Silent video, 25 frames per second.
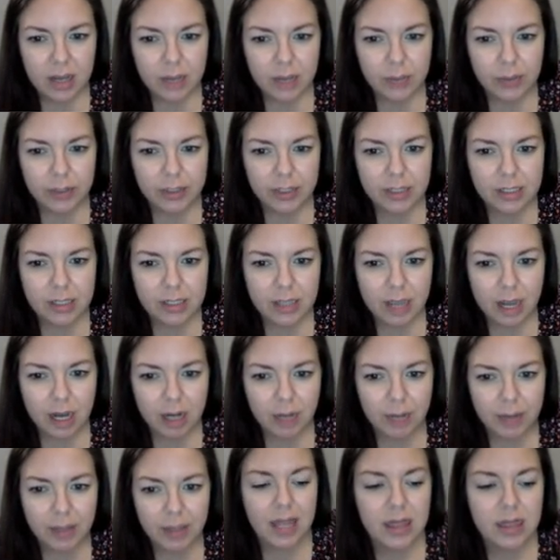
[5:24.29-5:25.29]
We're going to talk
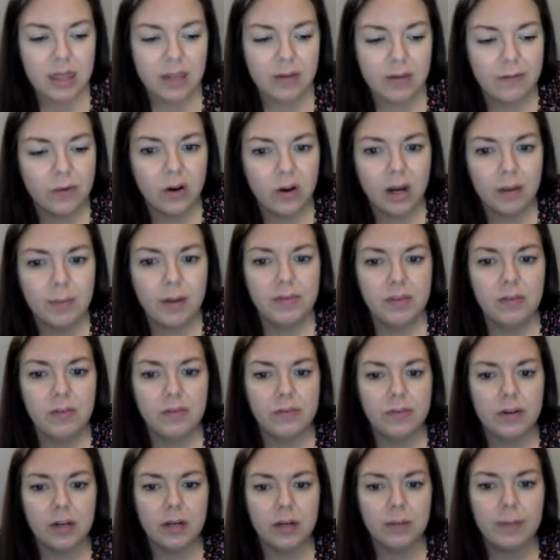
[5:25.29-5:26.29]
about that. The form
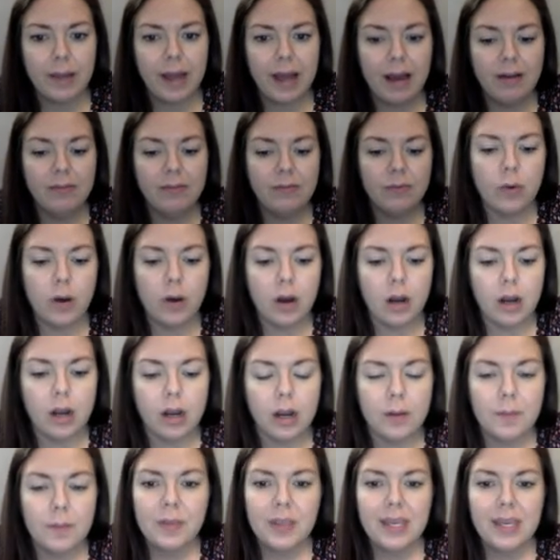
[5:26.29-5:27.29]
of the verb avoir
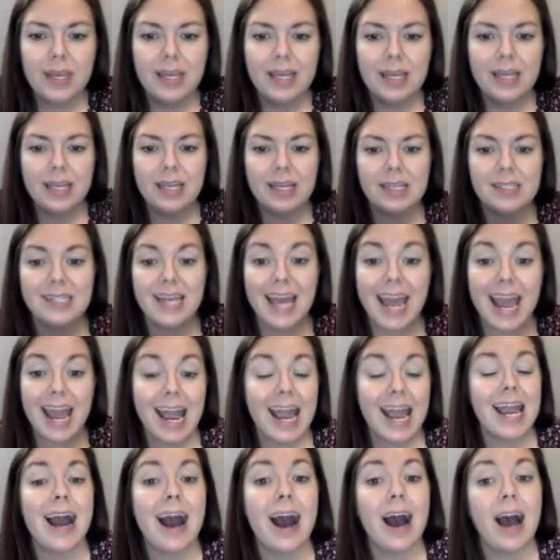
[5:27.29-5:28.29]
is
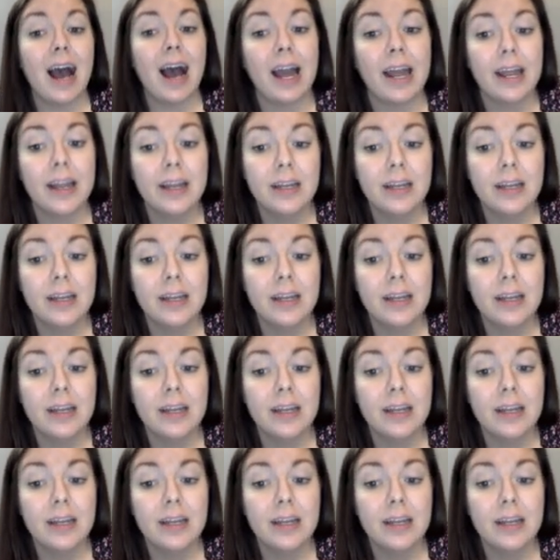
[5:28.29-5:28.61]
AI.